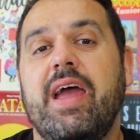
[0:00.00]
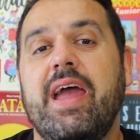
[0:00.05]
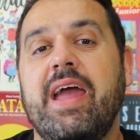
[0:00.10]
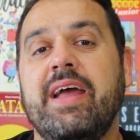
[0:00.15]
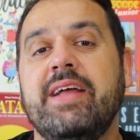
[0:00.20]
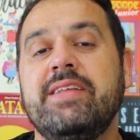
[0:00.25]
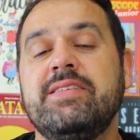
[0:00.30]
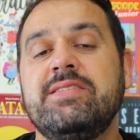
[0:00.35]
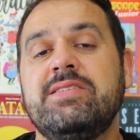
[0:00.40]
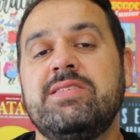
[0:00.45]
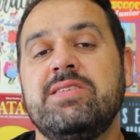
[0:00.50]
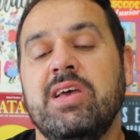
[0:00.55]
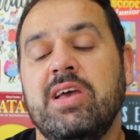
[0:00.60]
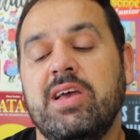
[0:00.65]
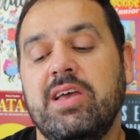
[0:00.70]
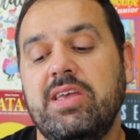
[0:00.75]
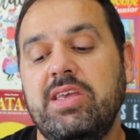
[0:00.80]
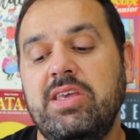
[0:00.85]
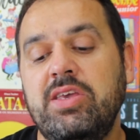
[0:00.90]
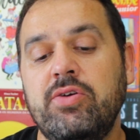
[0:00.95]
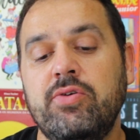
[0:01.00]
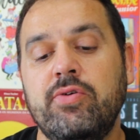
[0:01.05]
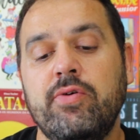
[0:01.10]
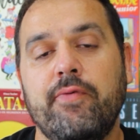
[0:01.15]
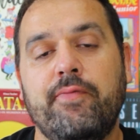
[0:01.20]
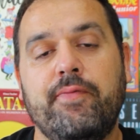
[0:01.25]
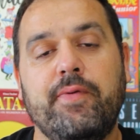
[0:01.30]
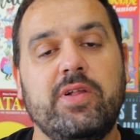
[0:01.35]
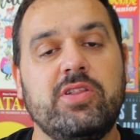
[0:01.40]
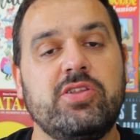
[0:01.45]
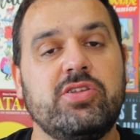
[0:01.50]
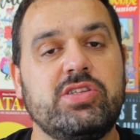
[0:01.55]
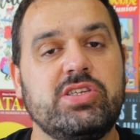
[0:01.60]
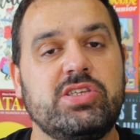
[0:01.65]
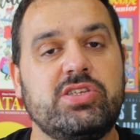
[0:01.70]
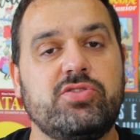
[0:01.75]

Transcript: and you follow the